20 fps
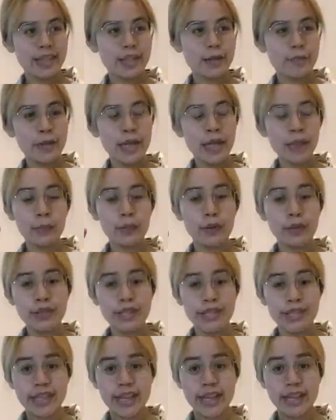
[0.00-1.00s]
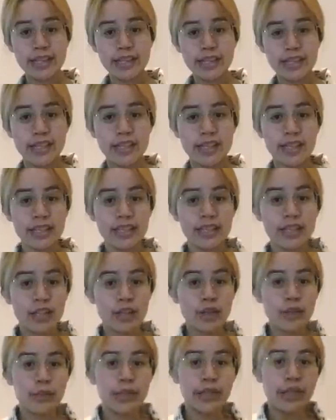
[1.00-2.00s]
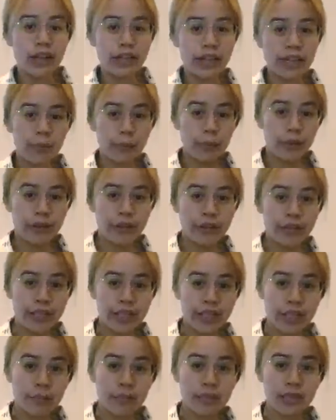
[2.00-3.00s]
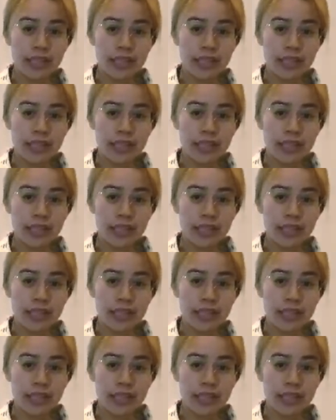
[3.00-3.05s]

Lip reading: it made more sense. But now that I'm wearing it, I'm